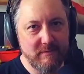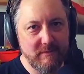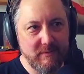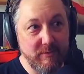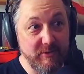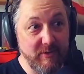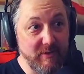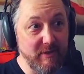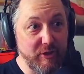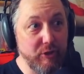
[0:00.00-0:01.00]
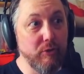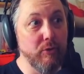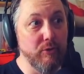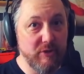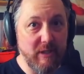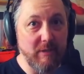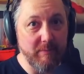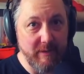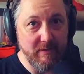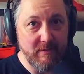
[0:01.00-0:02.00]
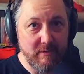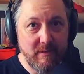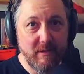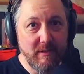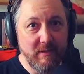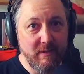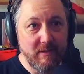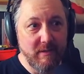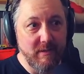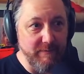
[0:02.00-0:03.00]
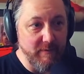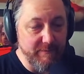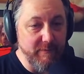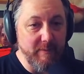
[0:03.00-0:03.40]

which is a huge compliment. For